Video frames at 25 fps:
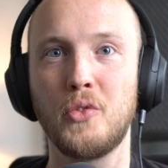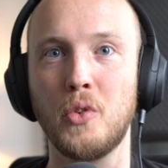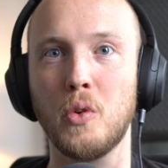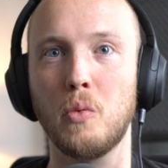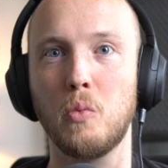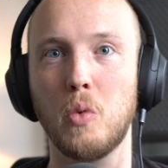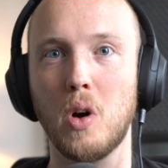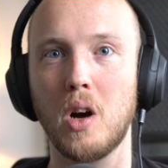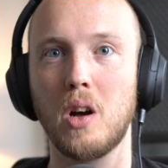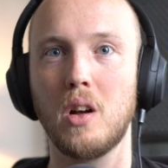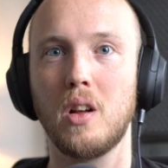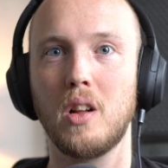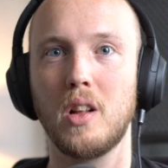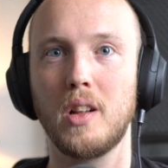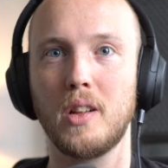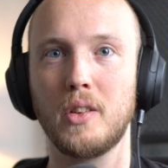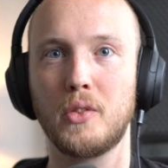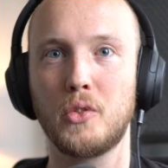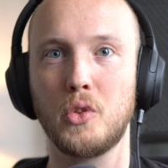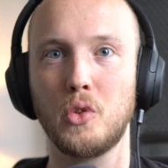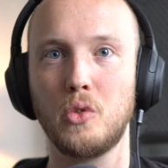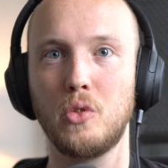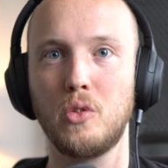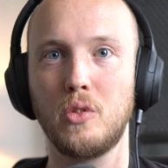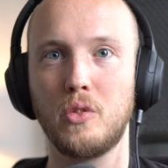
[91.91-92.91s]

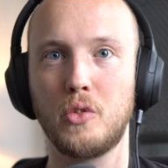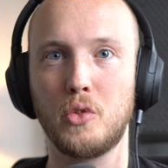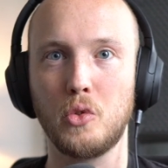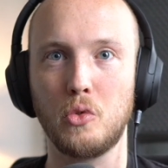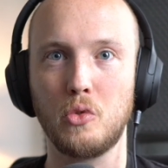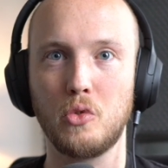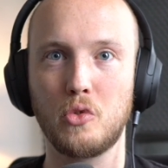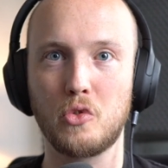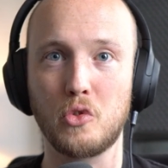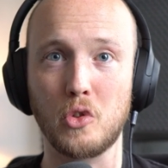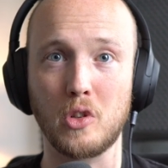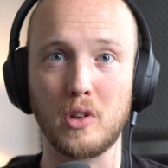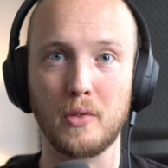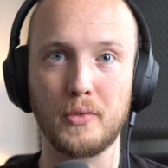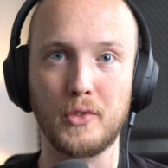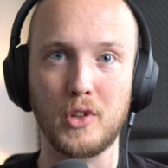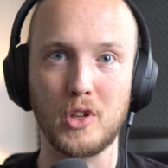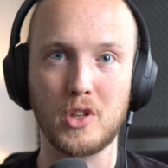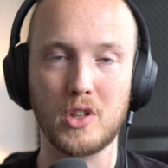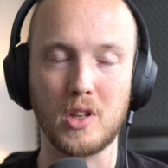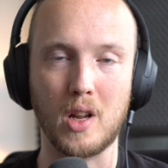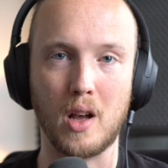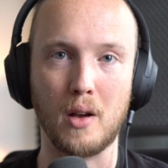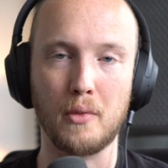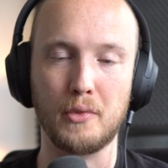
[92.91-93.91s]
to sort of the
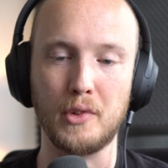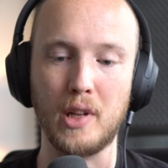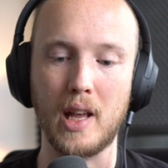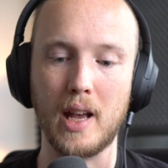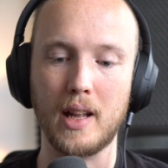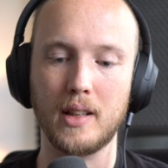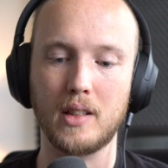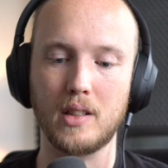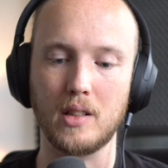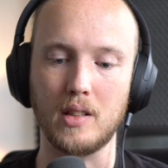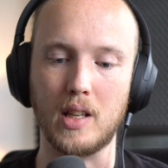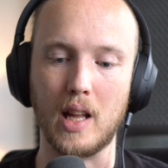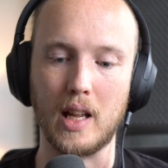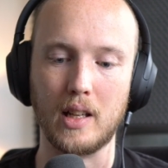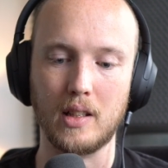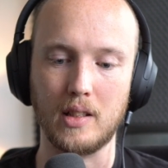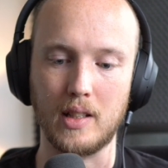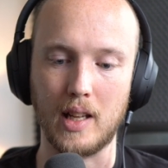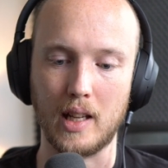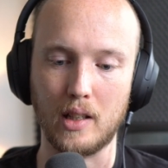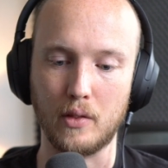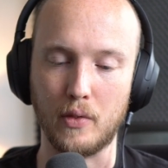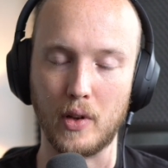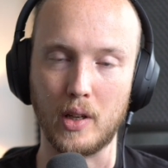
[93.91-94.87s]
stuff that